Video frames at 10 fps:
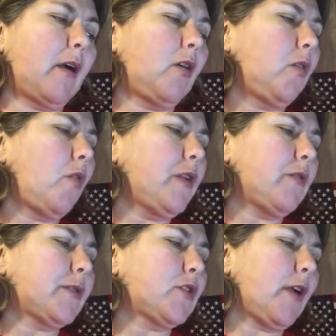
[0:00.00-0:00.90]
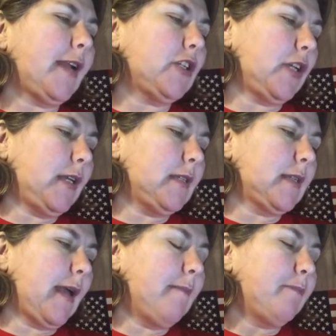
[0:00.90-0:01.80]
colonial strategy," he
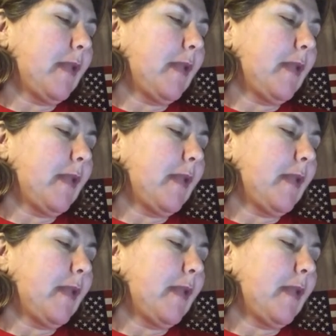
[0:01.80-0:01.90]
said.